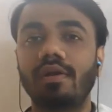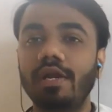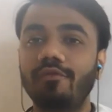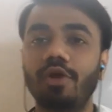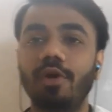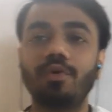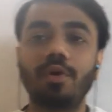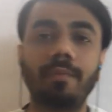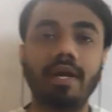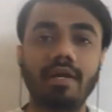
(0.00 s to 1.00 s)
right from
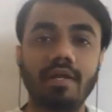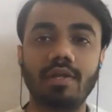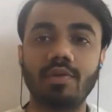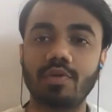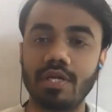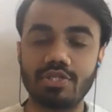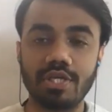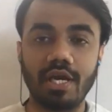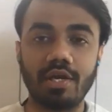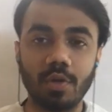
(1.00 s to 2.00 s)
your bed. You can
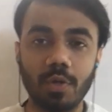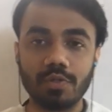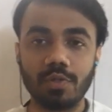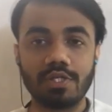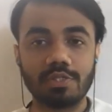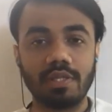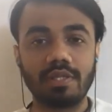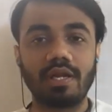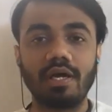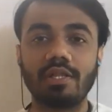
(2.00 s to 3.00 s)
chant also this
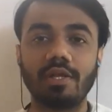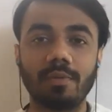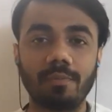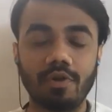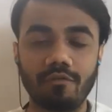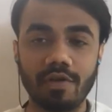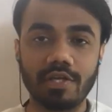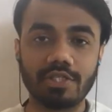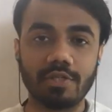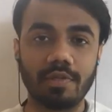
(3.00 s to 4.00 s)
mantra, a
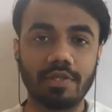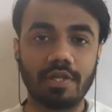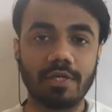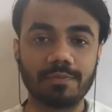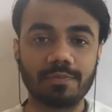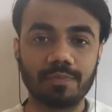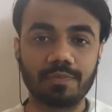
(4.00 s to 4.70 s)
purification mantra.